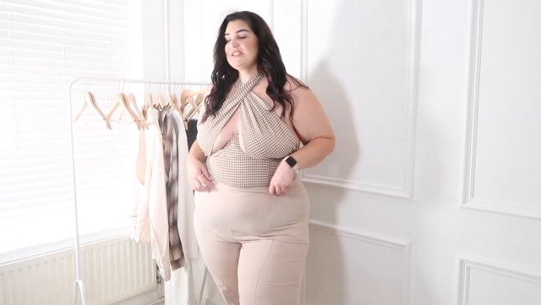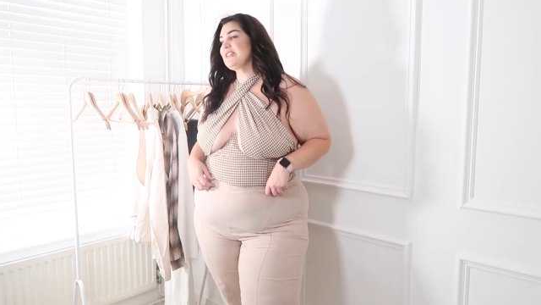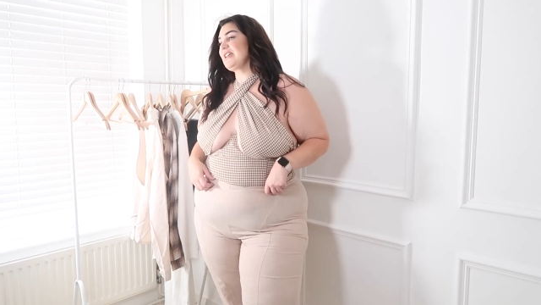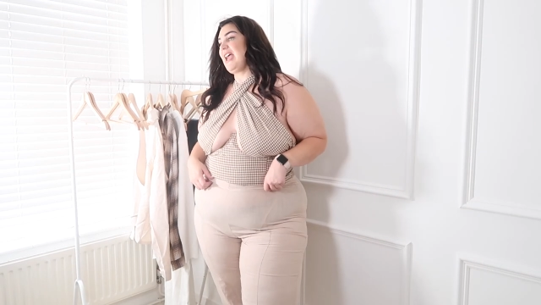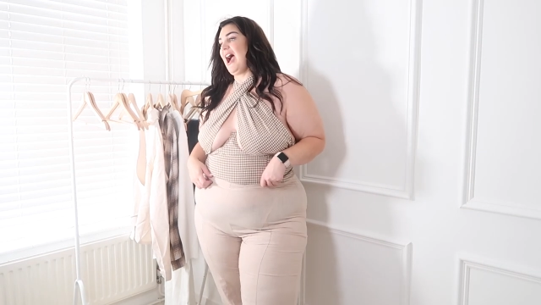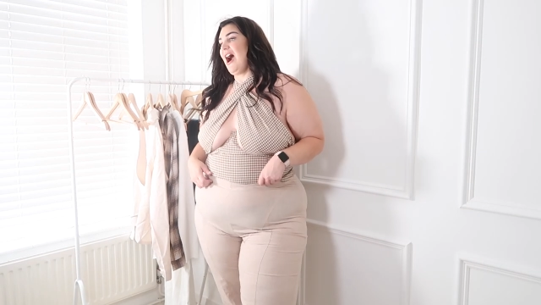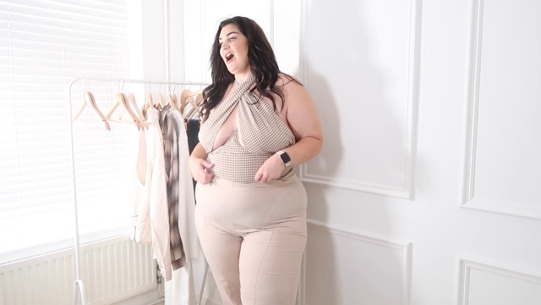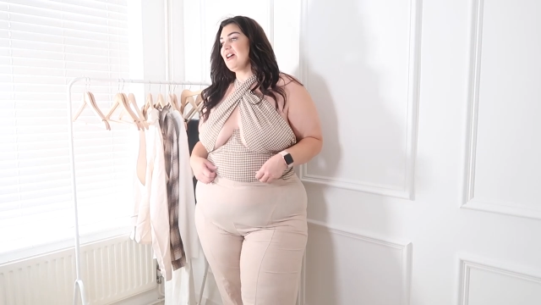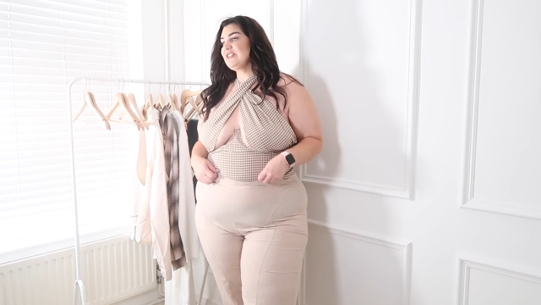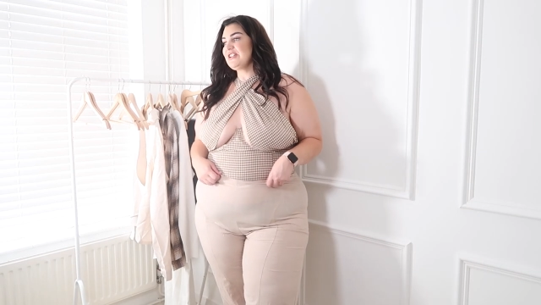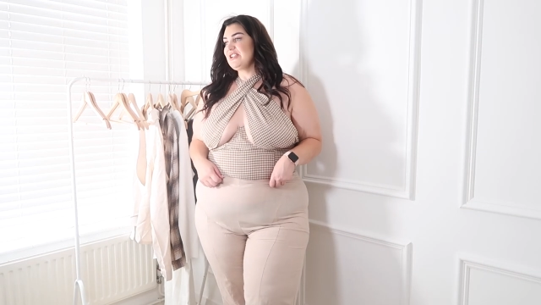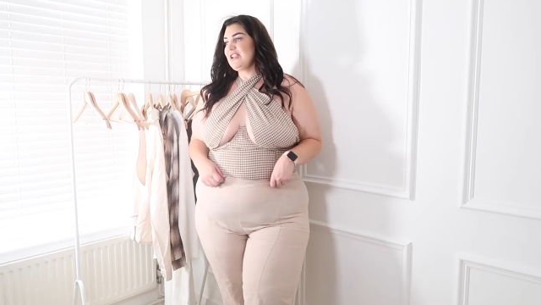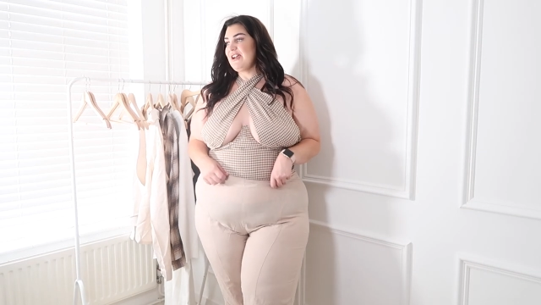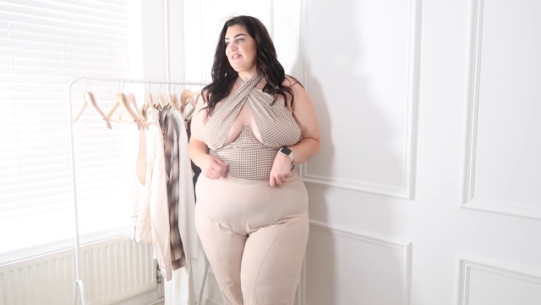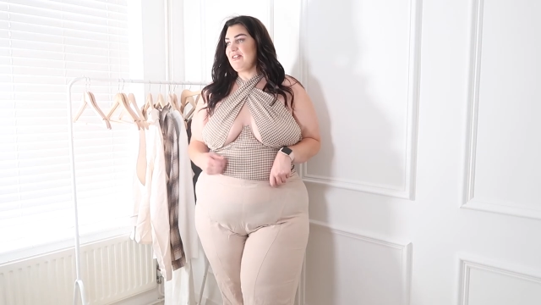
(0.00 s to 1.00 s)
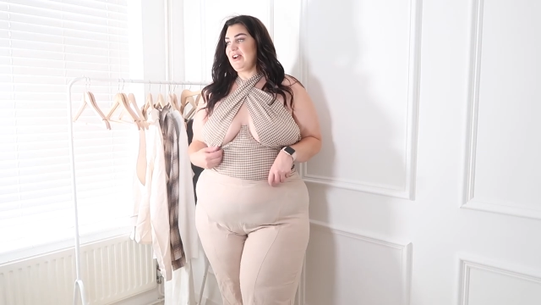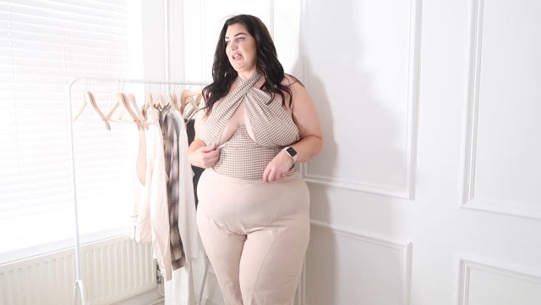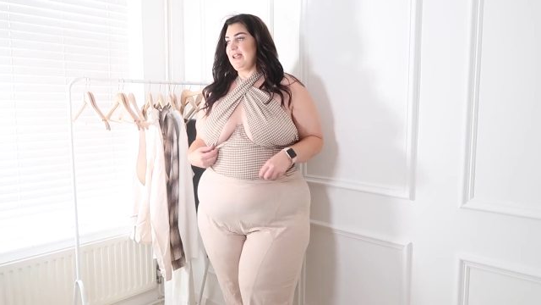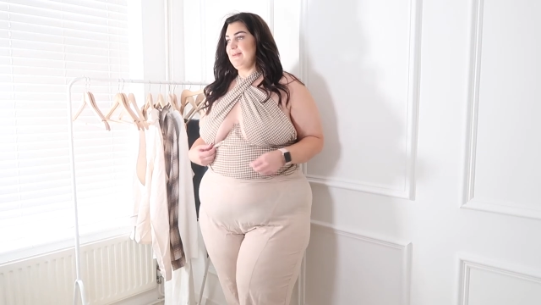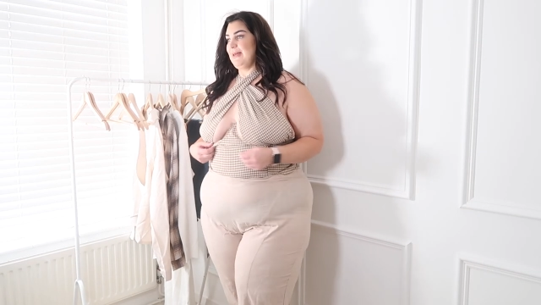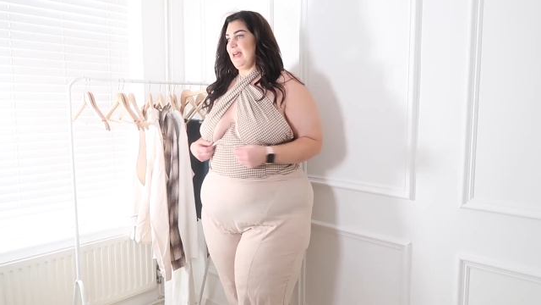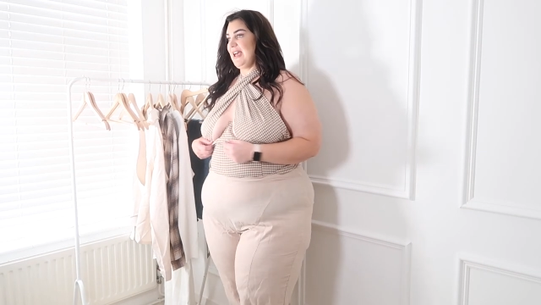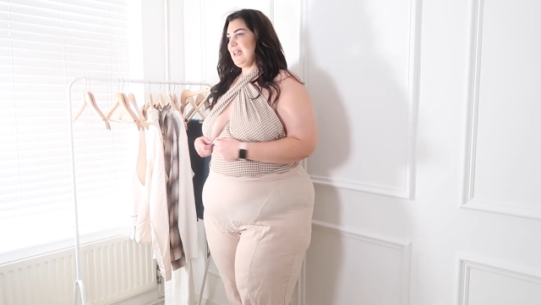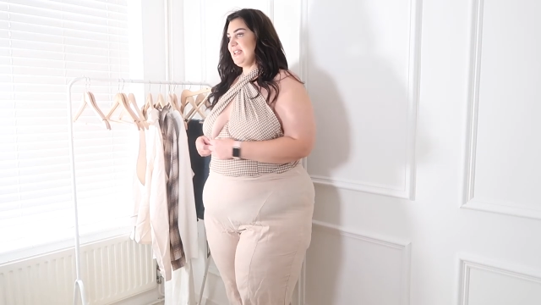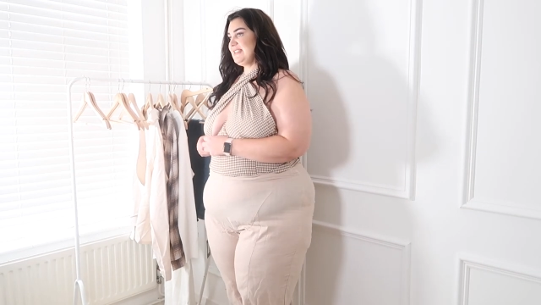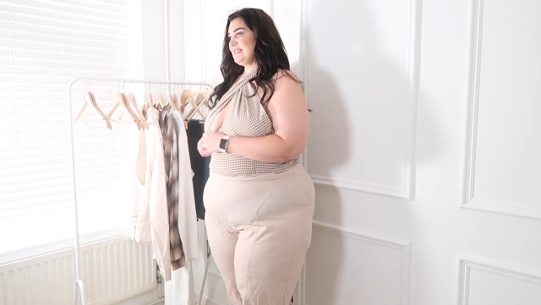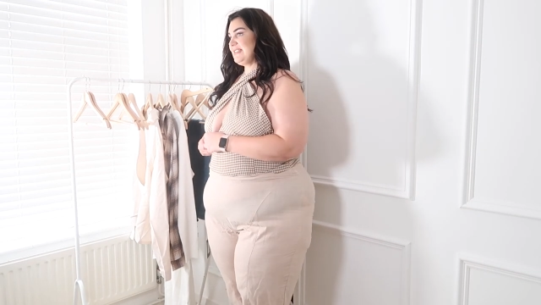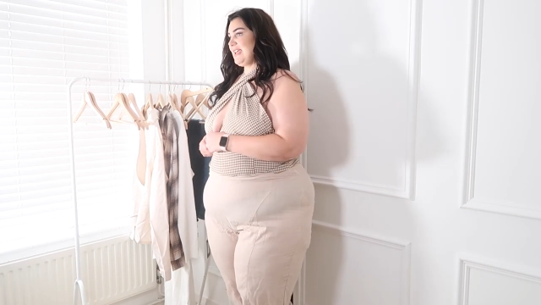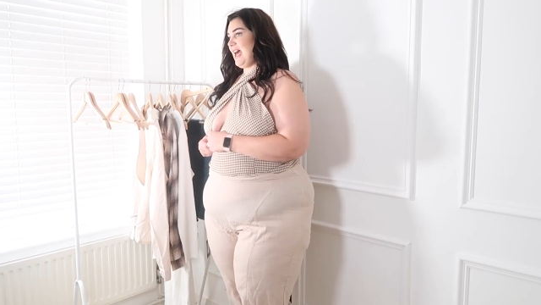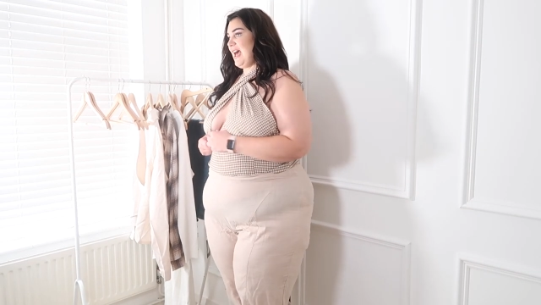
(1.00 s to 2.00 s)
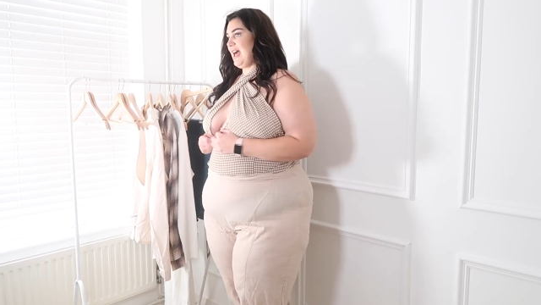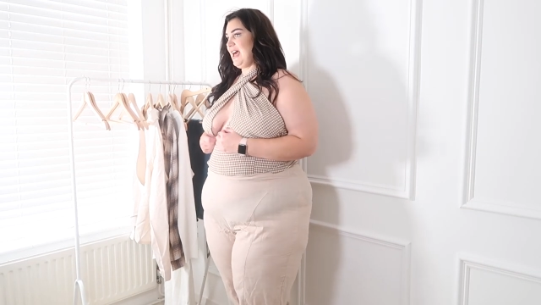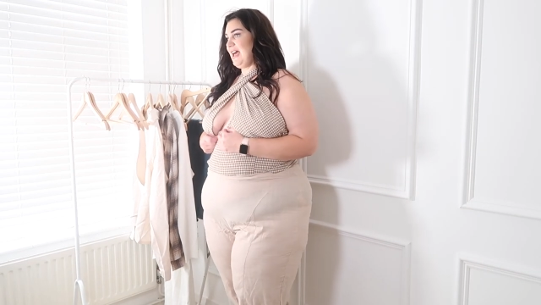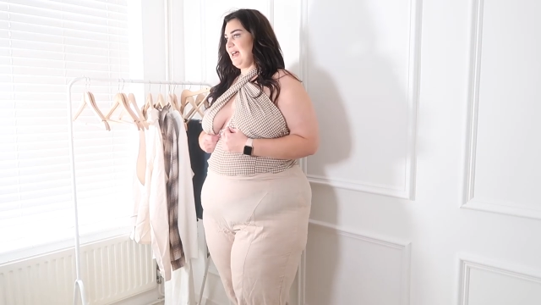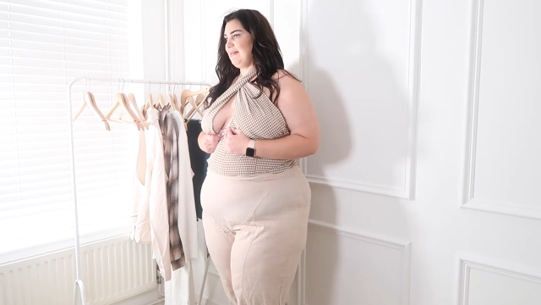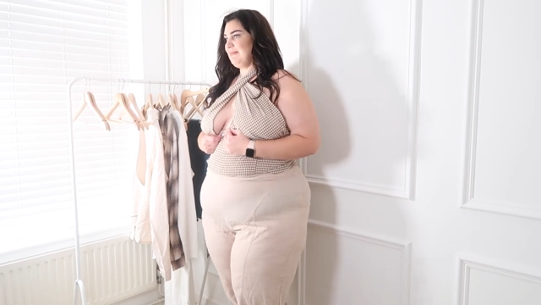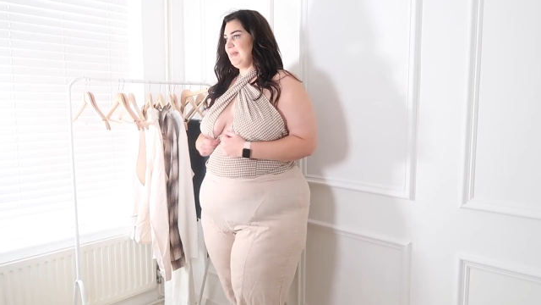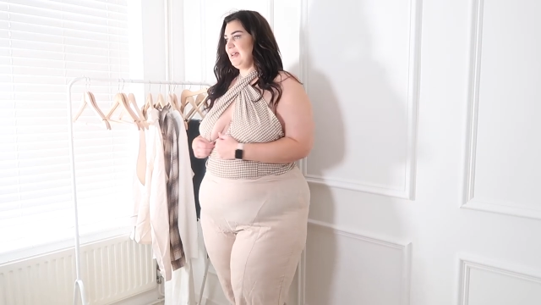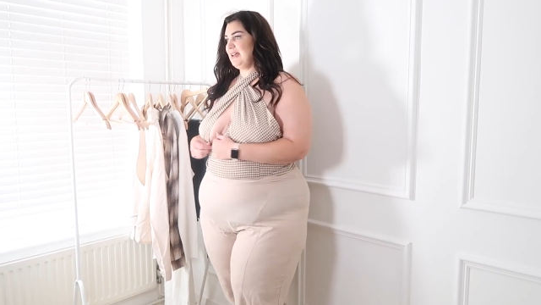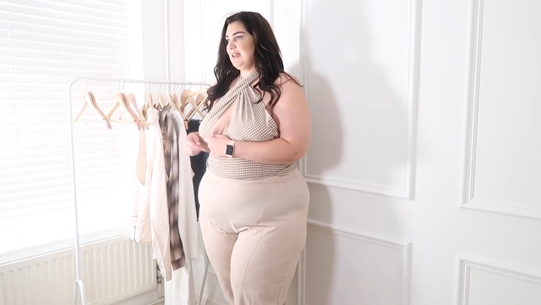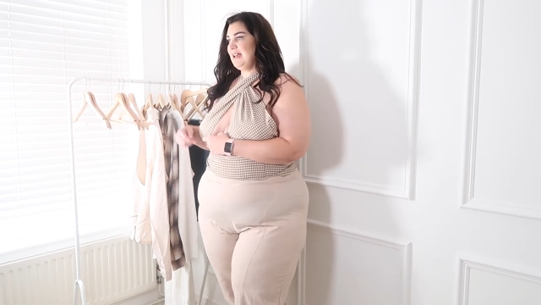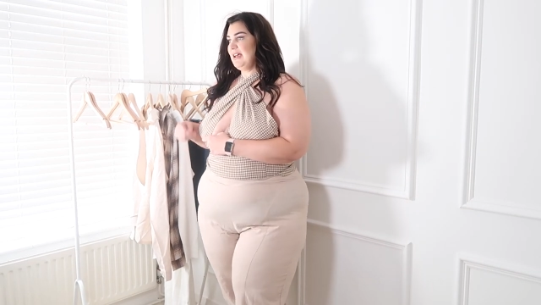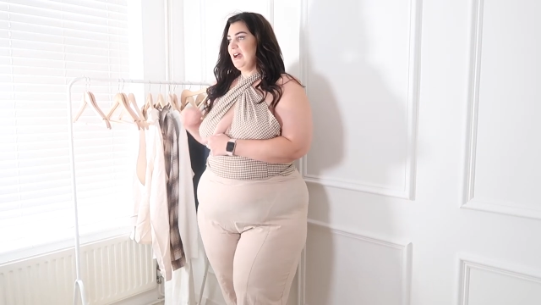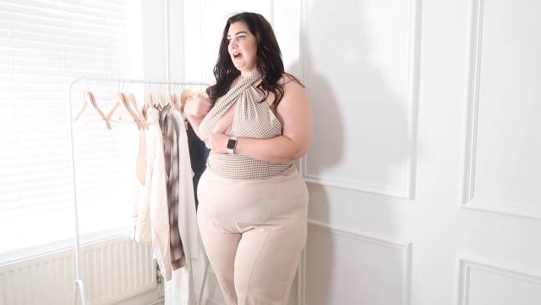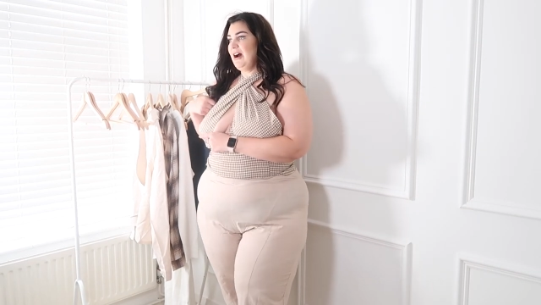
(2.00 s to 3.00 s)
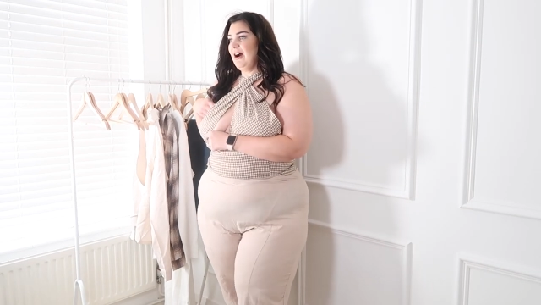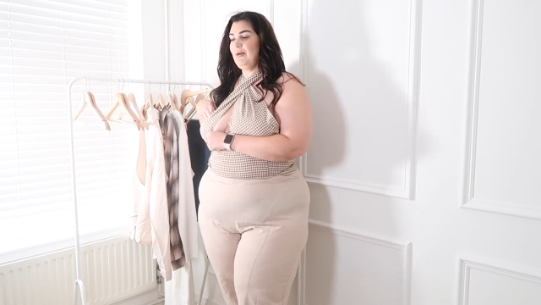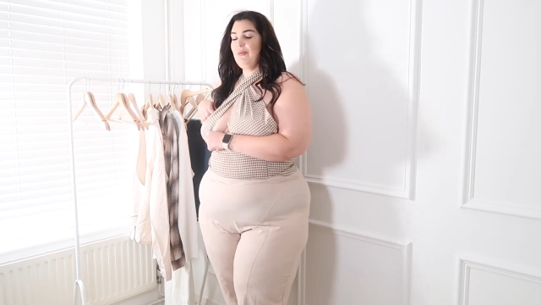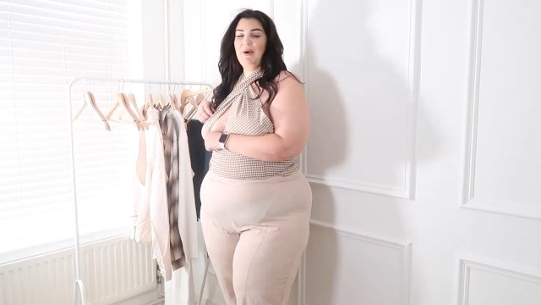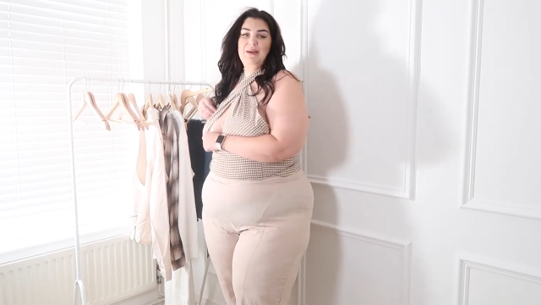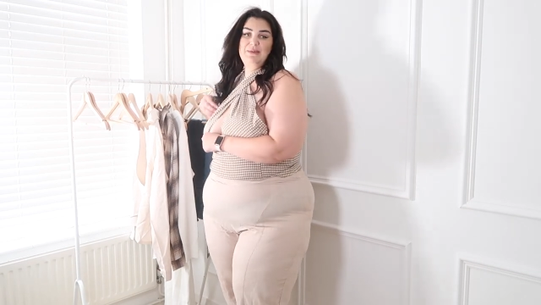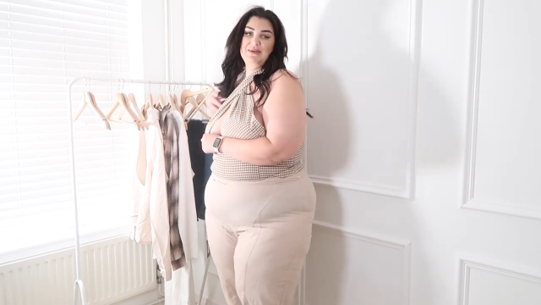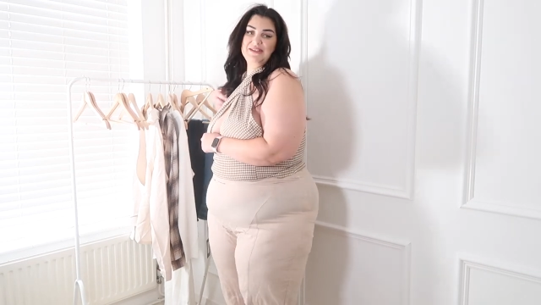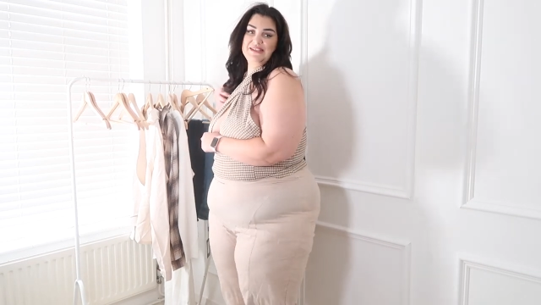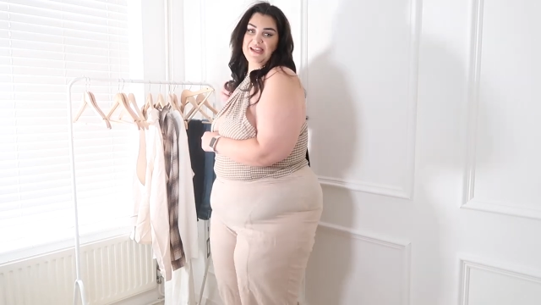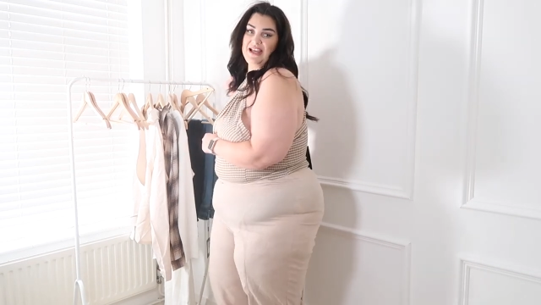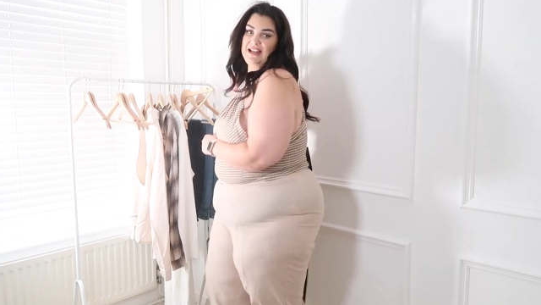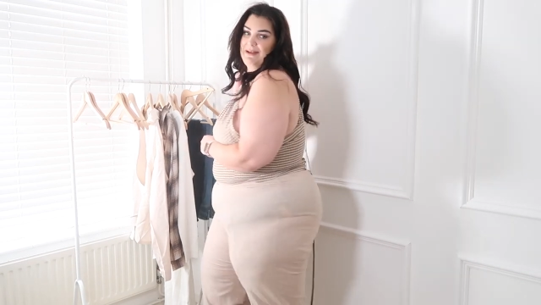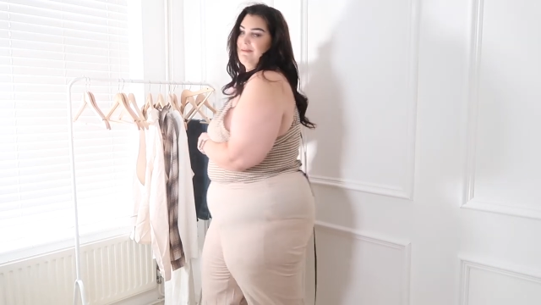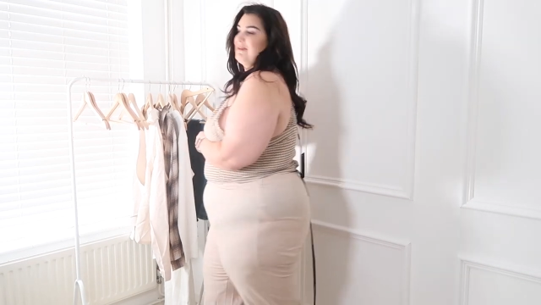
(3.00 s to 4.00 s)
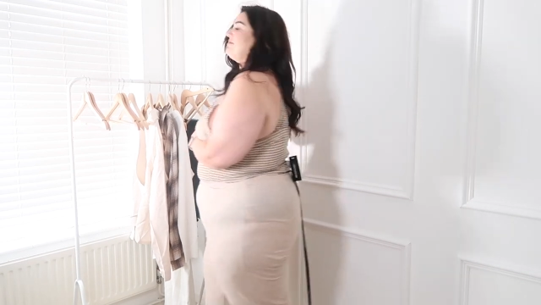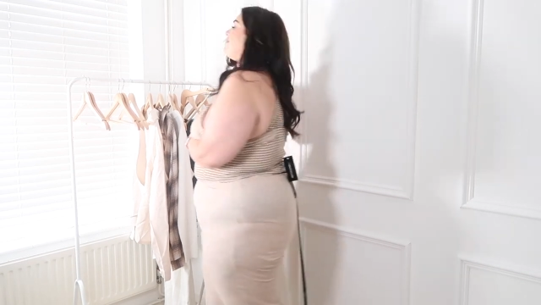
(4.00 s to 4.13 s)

So yeah, I don't know if I'll keep this. Um, wait one sec, let me